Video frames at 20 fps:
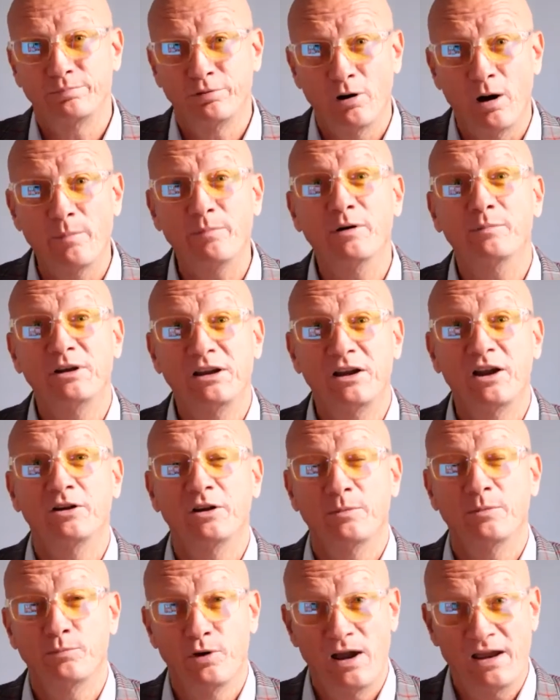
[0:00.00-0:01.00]
probably going
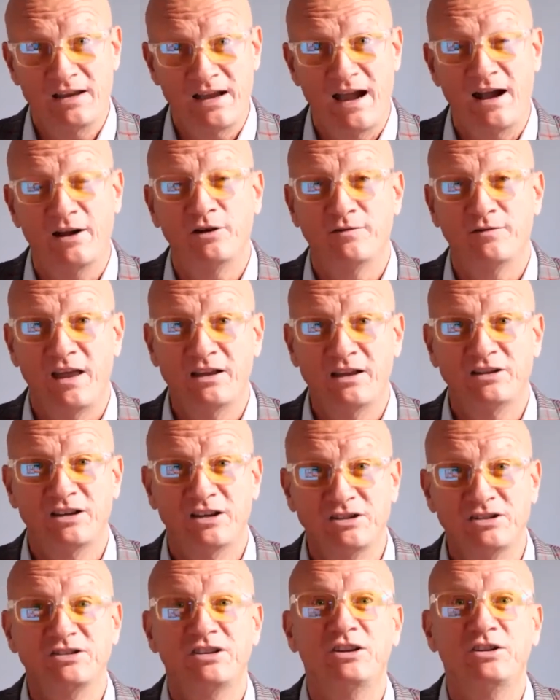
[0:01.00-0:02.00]
to break out of that
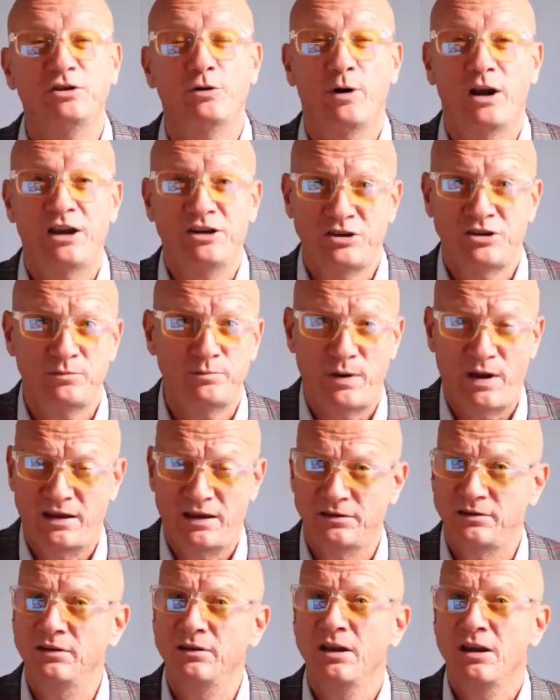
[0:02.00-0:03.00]
continuation
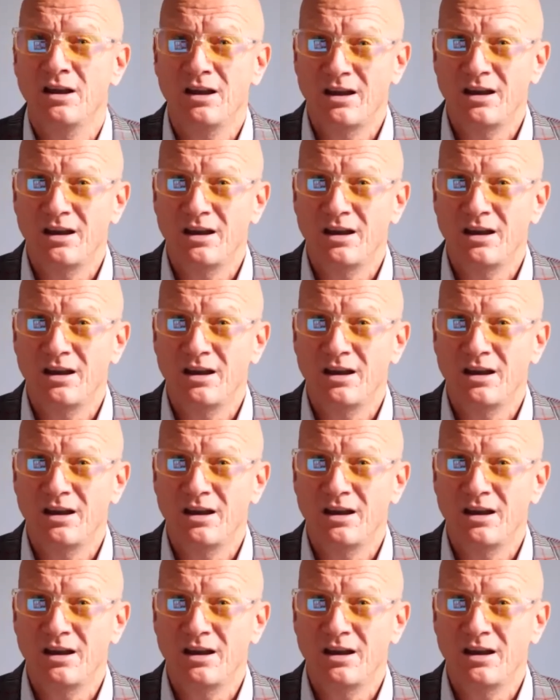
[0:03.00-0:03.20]
pattern